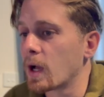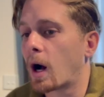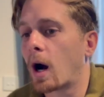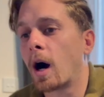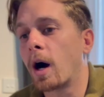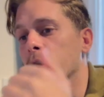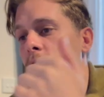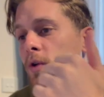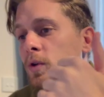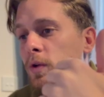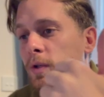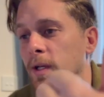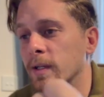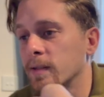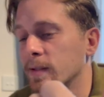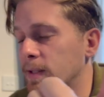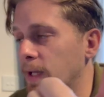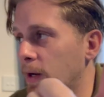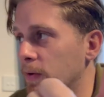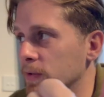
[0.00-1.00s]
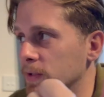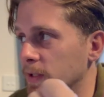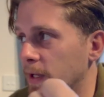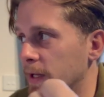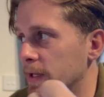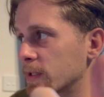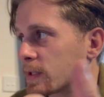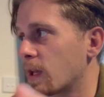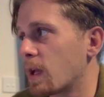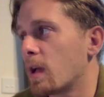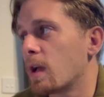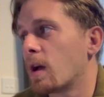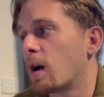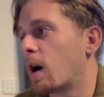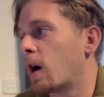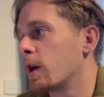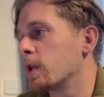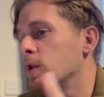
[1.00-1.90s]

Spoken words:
Are you looking to downsize? Are